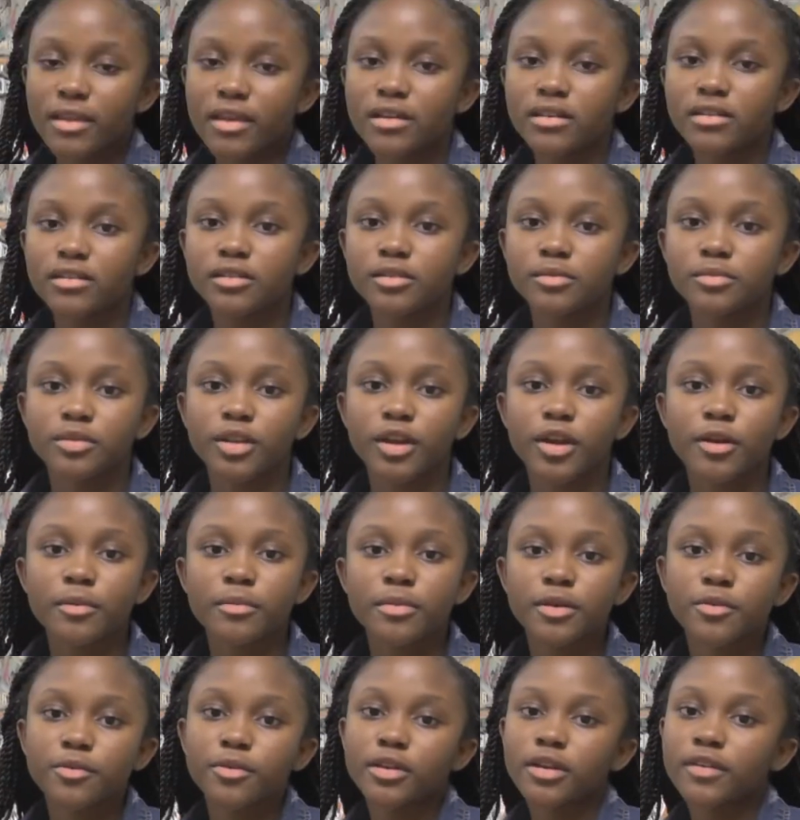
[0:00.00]
Um, there
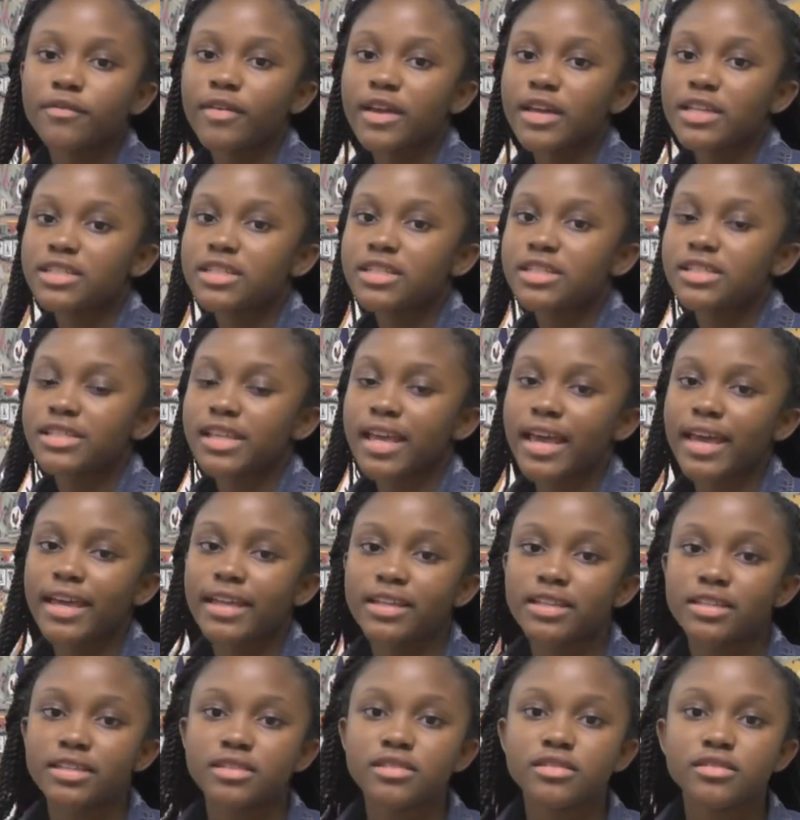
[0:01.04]
will be renovations
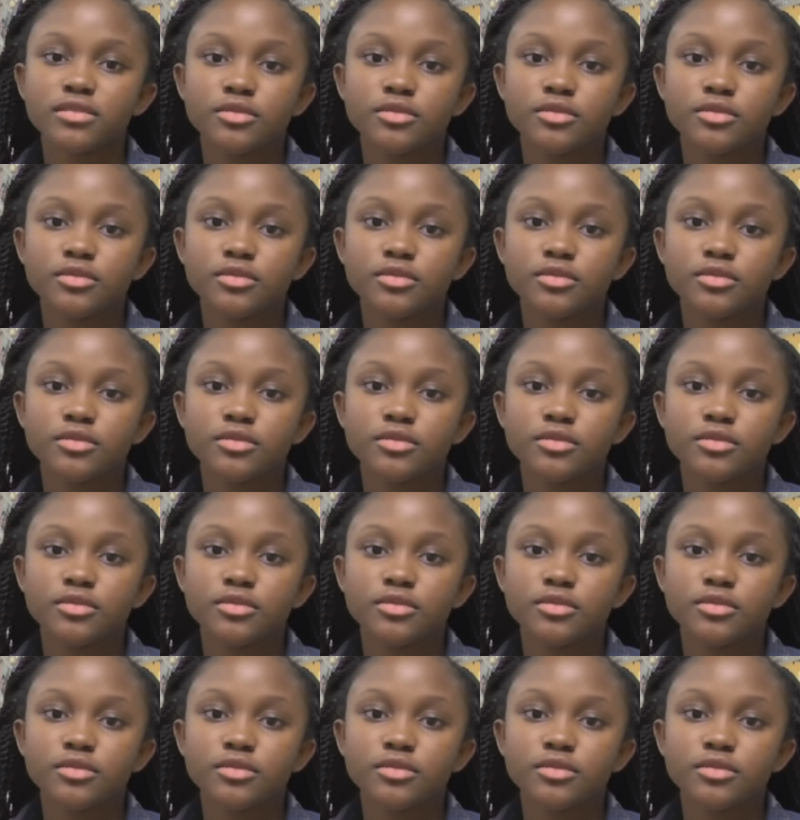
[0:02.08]
added